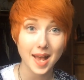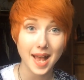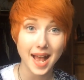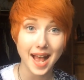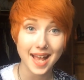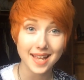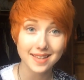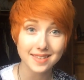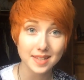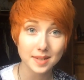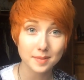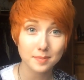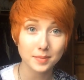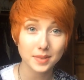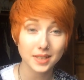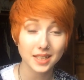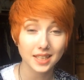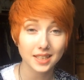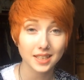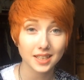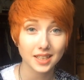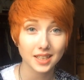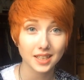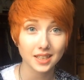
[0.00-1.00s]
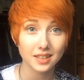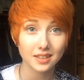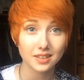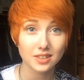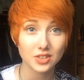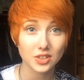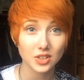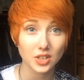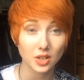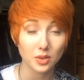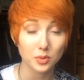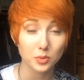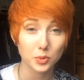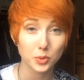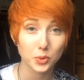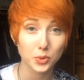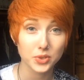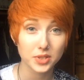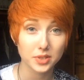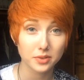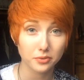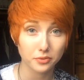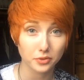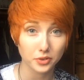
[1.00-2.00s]
As I'm beginning to go
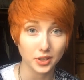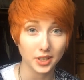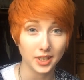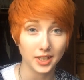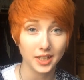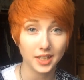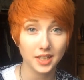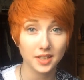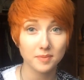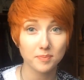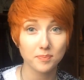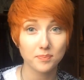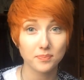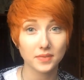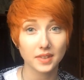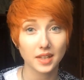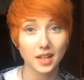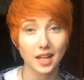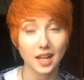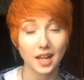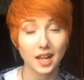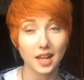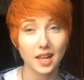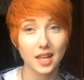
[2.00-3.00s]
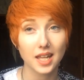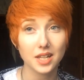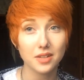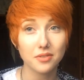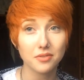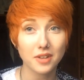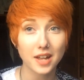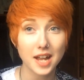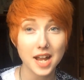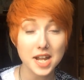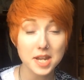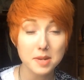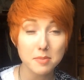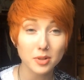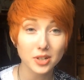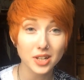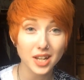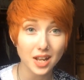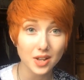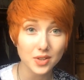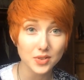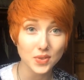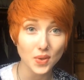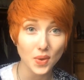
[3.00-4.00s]
cruelty free, if
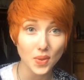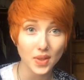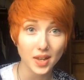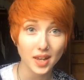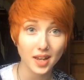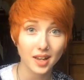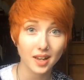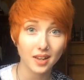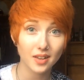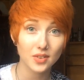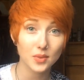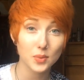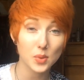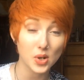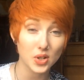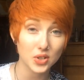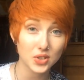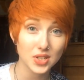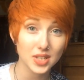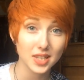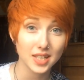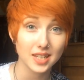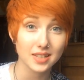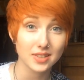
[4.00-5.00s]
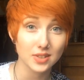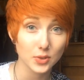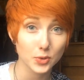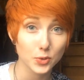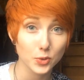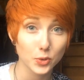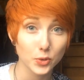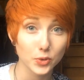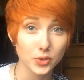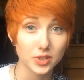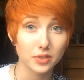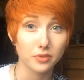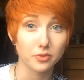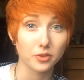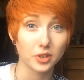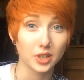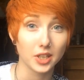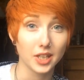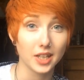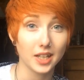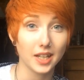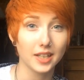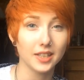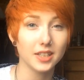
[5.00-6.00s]
anybody else out there watching this is cruelty
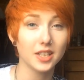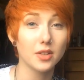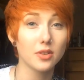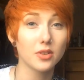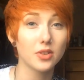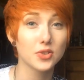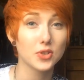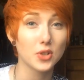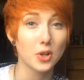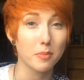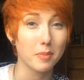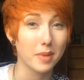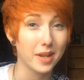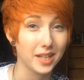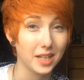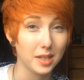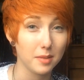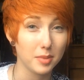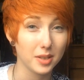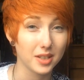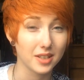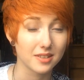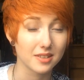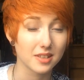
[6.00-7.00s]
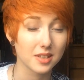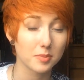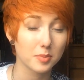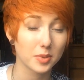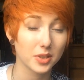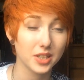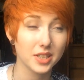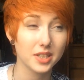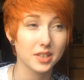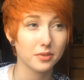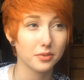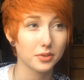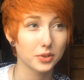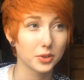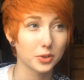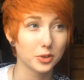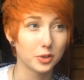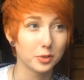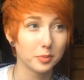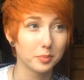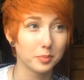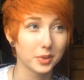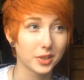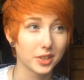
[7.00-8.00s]
free, I know there's not many because it's pretty
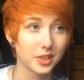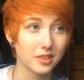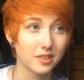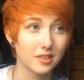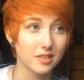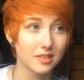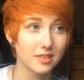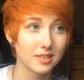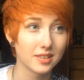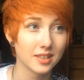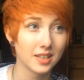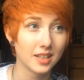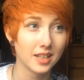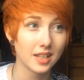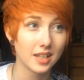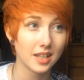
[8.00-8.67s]
difficult, because